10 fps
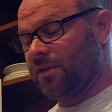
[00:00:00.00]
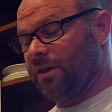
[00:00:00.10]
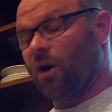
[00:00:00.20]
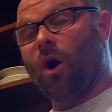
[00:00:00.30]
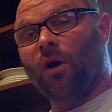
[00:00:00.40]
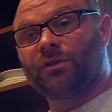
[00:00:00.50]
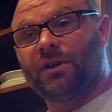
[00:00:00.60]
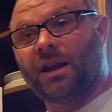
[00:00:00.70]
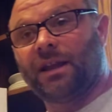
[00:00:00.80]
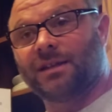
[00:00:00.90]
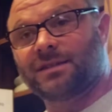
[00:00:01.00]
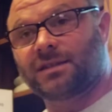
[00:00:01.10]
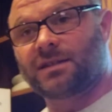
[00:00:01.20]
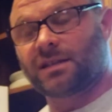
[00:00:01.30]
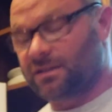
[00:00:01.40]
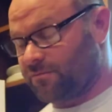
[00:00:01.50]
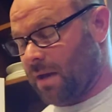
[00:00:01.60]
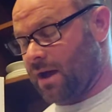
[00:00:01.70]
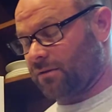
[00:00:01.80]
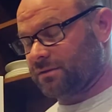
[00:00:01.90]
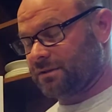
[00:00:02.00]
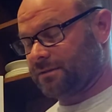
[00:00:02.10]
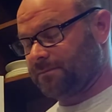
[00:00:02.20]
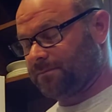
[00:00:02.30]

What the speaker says: They are alternating and successive bounds.